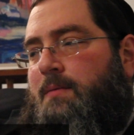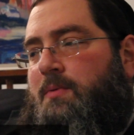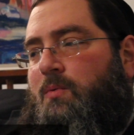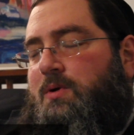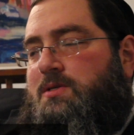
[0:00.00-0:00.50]

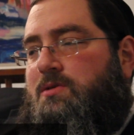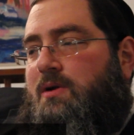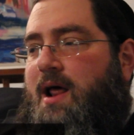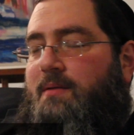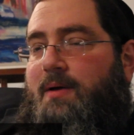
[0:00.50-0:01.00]
But what stood
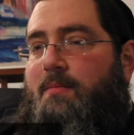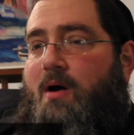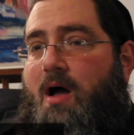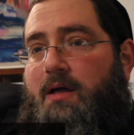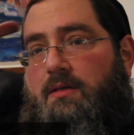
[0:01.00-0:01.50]
out in my
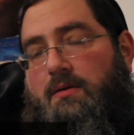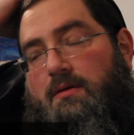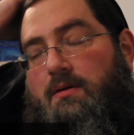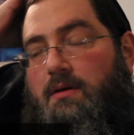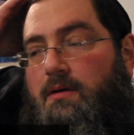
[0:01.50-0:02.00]
mind
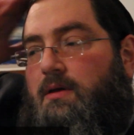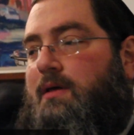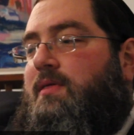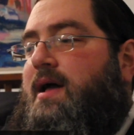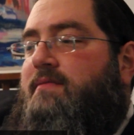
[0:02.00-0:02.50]

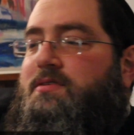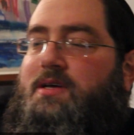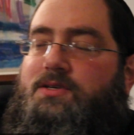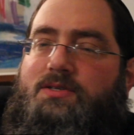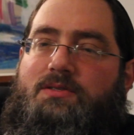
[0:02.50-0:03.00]
in the
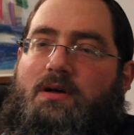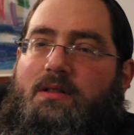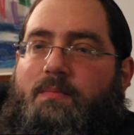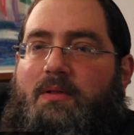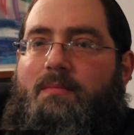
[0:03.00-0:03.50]
conversations, in
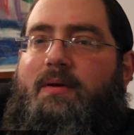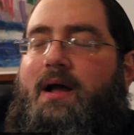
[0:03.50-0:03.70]
the preliminary